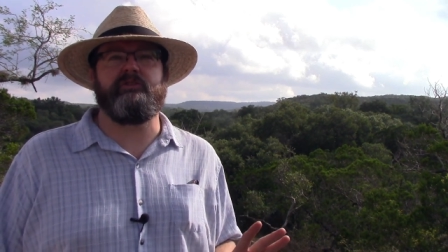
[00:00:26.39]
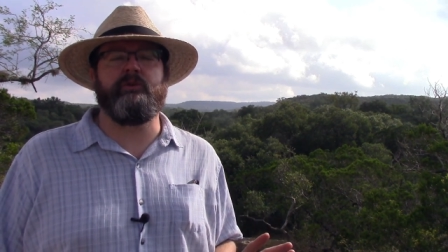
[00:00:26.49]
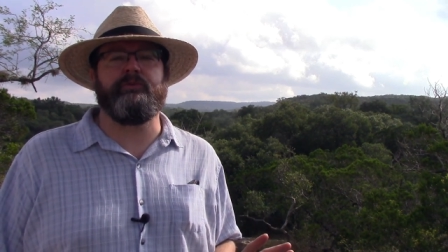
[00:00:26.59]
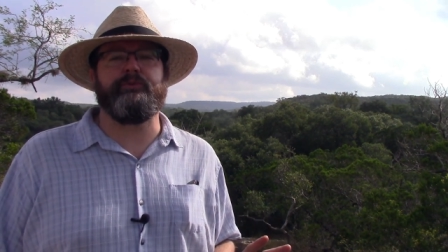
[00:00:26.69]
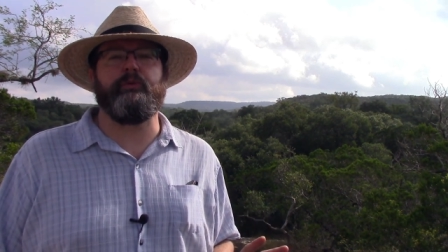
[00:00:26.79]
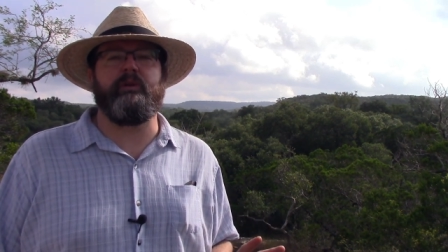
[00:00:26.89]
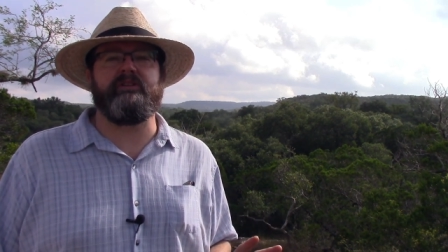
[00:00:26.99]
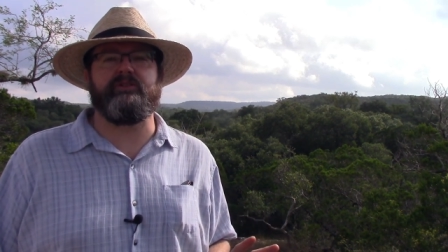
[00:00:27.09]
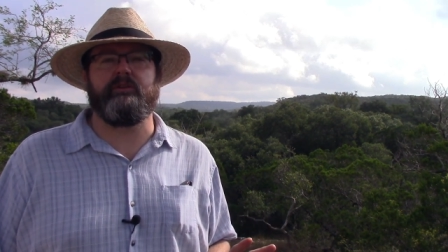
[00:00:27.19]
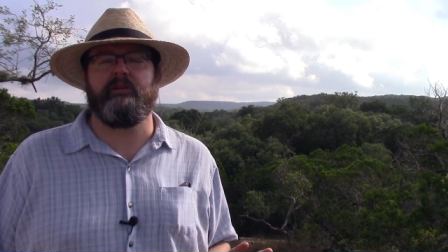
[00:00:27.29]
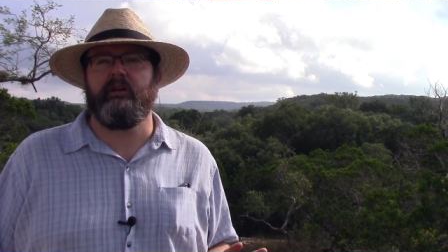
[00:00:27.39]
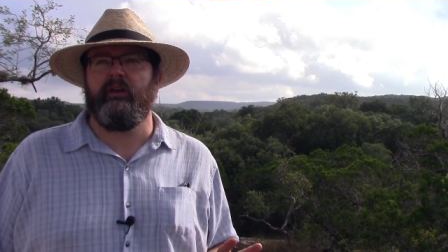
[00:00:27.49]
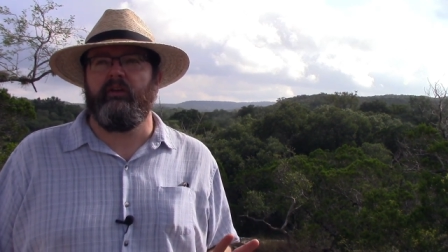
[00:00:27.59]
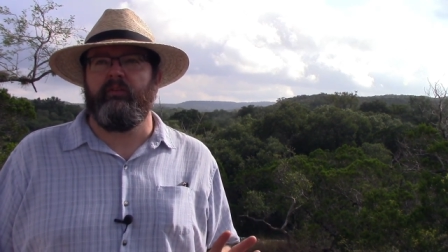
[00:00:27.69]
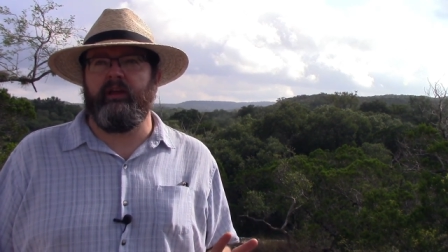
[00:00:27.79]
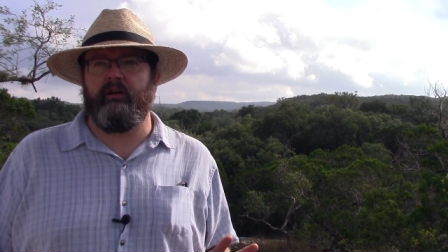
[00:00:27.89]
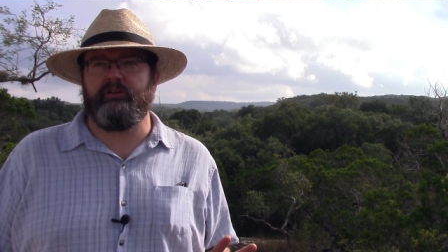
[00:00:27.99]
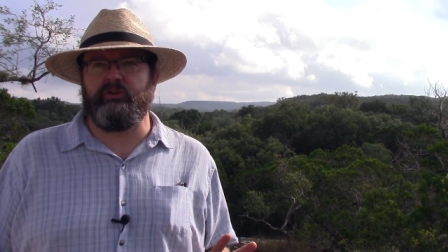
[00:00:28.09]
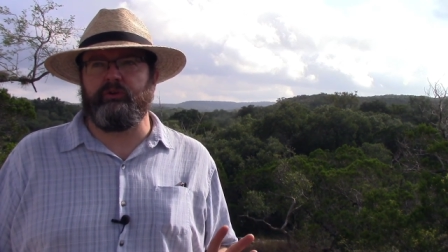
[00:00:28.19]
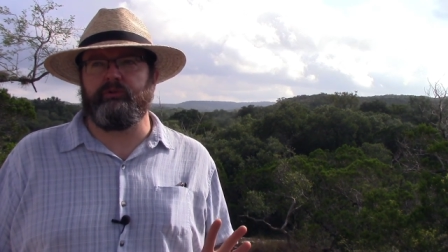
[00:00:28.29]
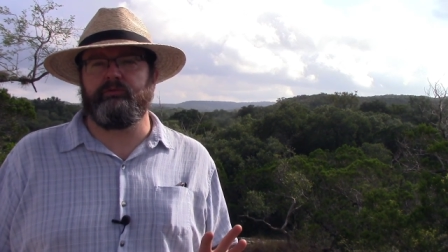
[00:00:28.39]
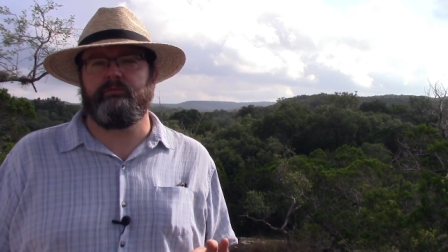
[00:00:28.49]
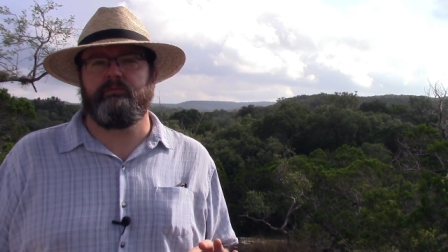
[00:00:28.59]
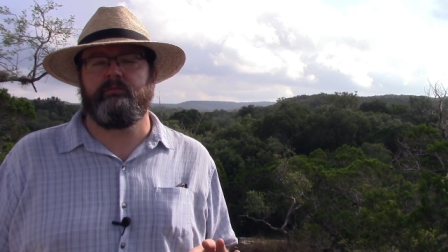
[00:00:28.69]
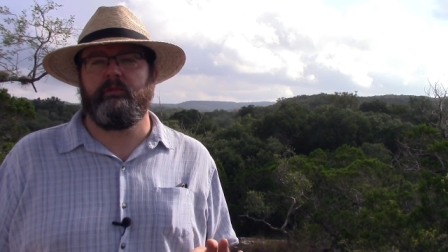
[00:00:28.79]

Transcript: they're known through reason, they are eternal